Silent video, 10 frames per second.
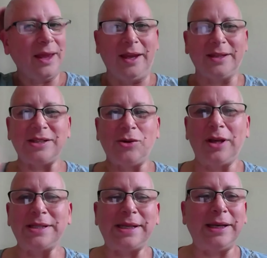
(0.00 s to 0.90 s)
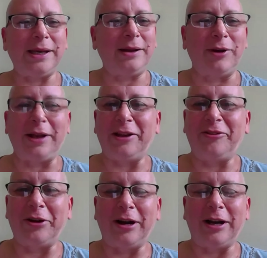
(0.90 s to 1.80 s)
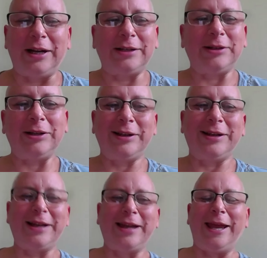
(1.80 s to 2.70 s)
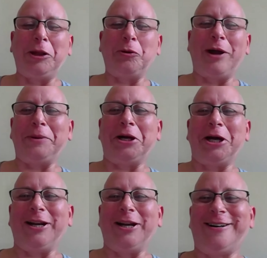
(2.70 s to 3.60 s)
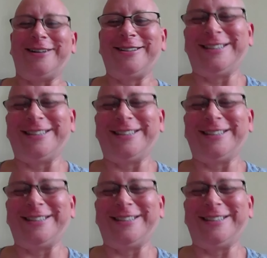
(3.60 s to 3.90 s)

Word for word: It's noisy getting ready for a, a canning webinar, y'all.